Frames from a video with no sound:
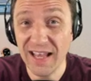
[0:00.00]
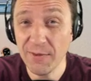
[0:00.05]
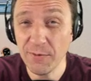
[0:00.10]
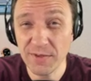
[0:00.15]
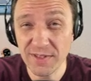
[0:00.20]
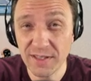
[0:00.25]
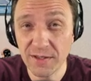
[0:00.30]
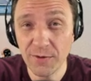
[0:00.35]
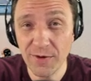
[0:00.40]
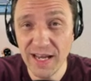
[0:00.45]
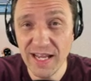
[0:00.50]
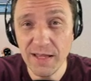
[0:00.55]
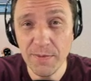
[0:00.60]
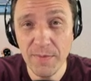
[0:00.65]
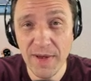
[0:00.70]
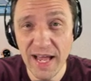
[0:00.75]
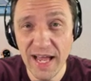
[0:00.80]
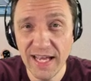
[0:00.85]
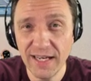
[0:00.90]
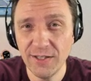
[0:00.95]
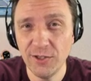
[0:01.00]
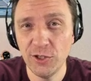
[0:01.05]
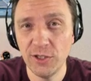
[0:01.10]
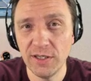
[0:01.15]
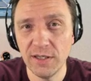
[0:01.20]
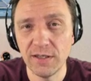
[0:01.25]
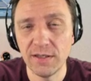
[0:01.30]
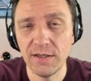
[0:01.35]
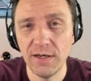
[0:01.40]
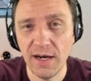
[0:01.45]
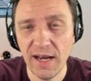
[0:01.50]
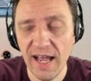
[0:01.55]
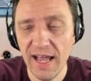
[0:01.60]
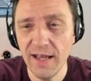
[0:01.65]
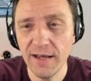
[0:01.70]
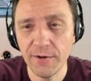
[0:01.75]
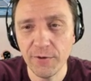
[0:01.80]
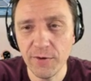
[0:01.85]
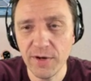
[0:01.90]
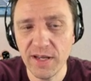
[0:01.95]
That was a great match.
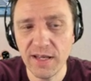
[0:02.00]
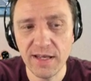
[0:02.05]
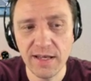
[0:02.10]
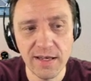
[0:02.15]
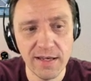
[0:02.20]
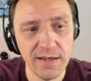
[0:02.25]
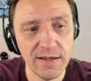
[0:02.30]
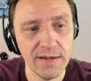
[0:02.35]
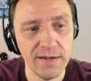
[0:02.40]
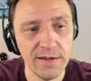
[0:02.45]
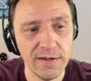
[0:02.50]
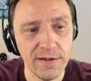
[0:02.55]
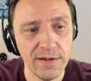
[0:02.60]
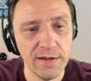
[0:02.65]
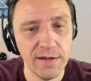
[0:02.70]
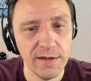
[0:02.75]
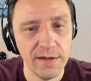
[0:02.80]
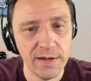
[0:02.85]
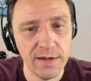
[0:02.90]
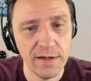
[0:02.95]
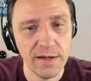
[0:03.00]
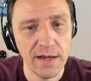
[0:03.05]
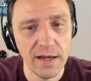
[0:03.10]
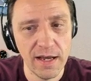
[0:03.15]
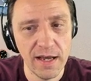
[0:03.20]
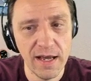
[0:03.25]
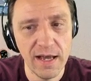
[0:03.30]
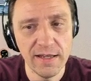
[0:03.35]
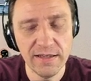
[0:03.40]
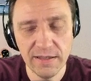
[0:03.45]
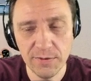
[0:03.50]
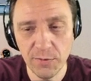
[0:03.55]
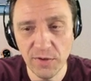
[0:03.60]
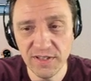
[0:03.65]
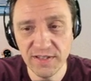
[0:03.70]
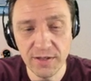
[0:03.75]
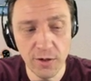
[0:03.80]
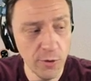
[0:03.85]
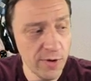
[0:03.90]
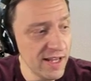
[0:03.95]
I agree. And it
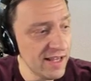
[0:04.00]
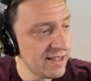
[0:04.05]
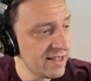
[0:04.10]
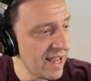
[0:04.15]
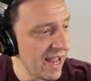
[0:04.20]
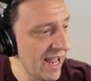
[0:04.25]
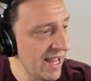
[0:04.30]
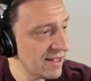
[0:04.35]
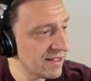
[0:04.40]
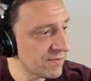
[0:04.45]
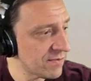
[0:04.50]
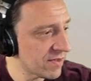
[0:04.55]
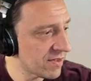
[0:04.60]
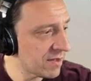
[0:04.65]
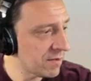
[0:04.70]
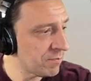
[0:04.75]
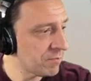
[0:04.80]
was so intense with